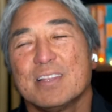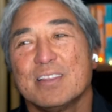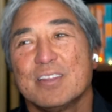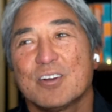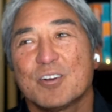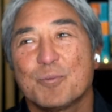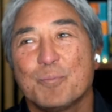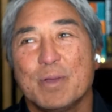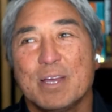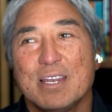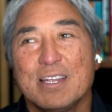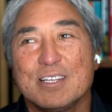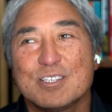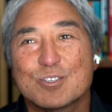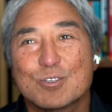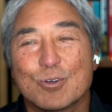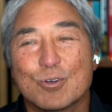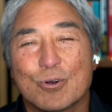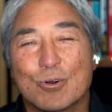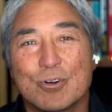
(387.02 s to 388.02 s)
there are many
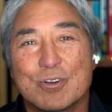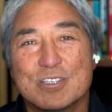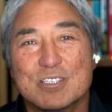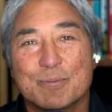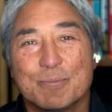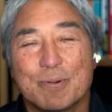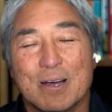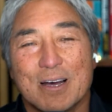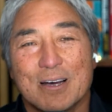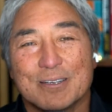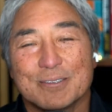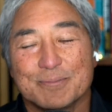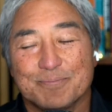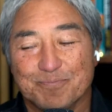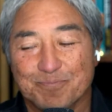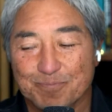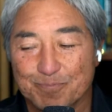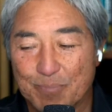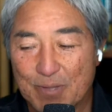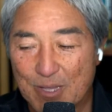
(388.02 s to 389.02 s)
stories about
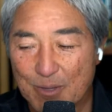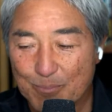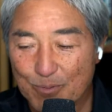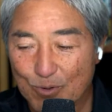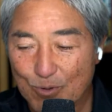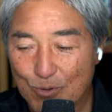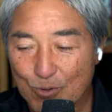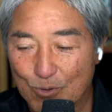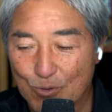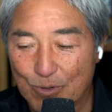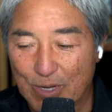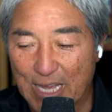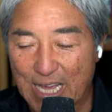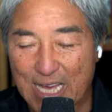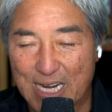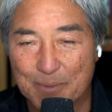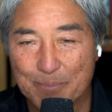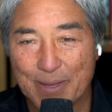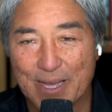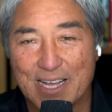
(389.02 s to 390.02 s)
people who
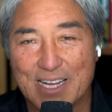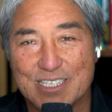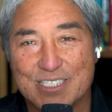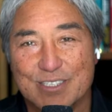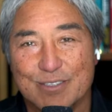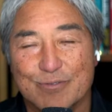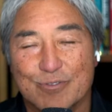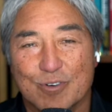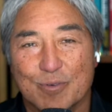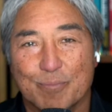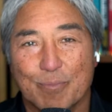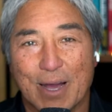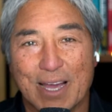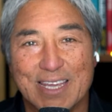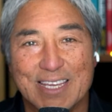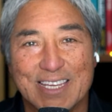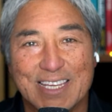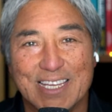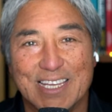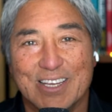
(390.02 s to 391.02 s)
had a passion for
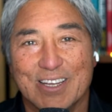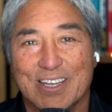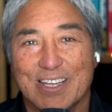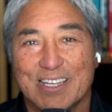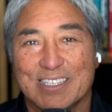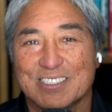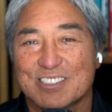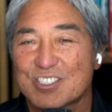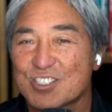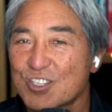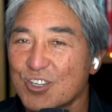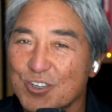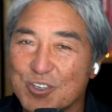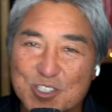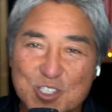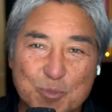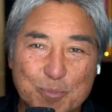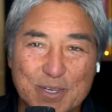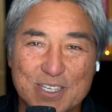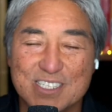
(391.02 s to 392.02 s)
biking and
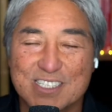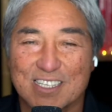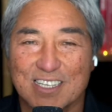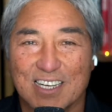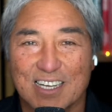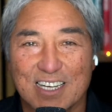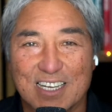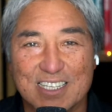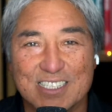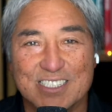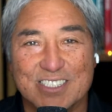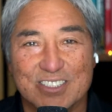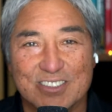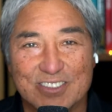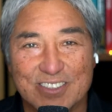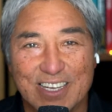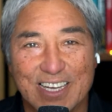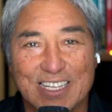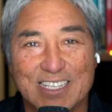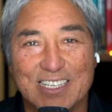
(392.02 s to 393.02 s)
started Specialized,
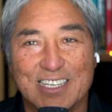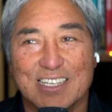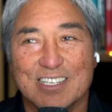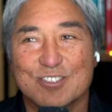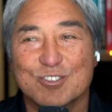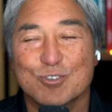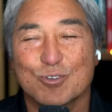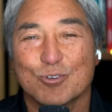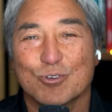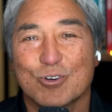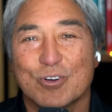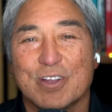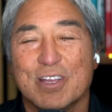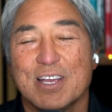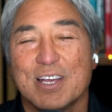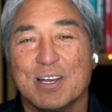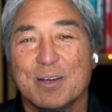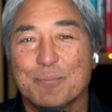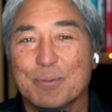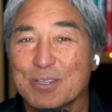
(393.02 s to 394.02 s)
that kind of story.
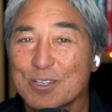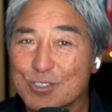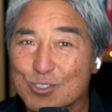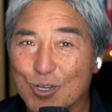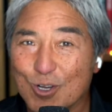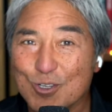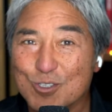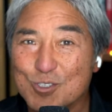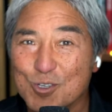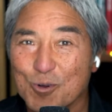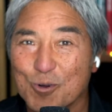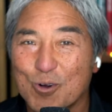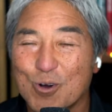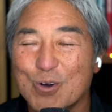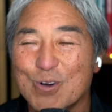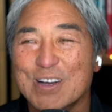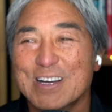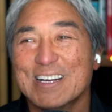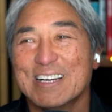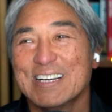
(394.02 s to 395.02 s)
But there's also,
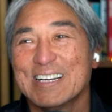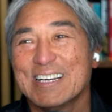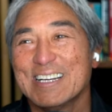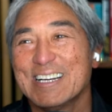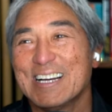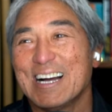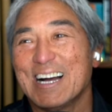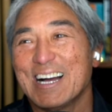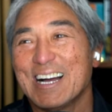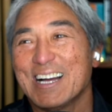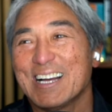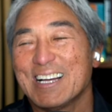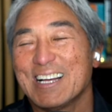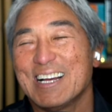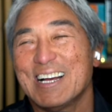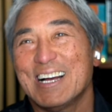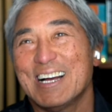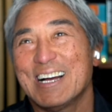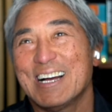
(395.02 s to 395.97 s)
I,